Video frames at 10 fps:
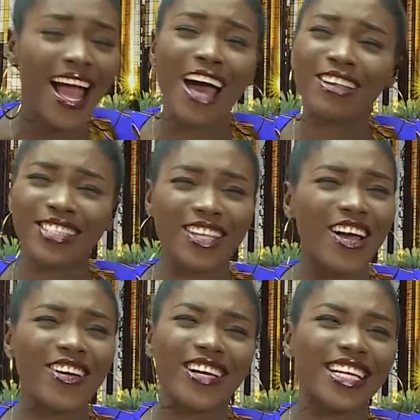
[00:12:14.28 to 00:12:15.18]
I'm
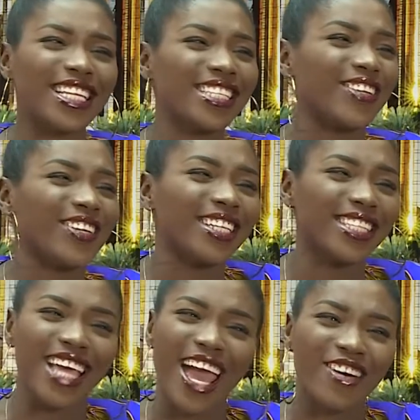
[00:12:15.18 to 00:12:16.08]
sorry, this
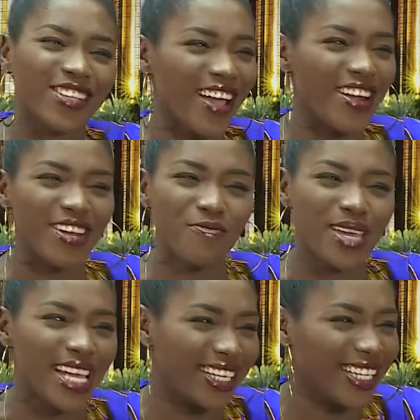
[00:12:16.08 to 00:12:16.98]
guy was very
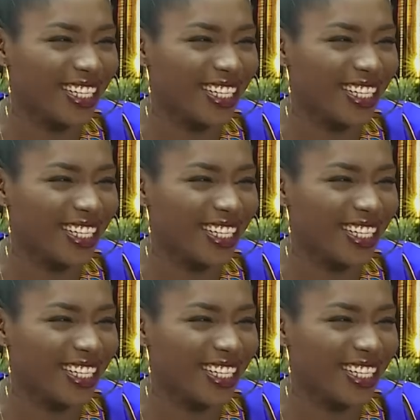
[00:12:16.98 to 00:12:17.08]
mean.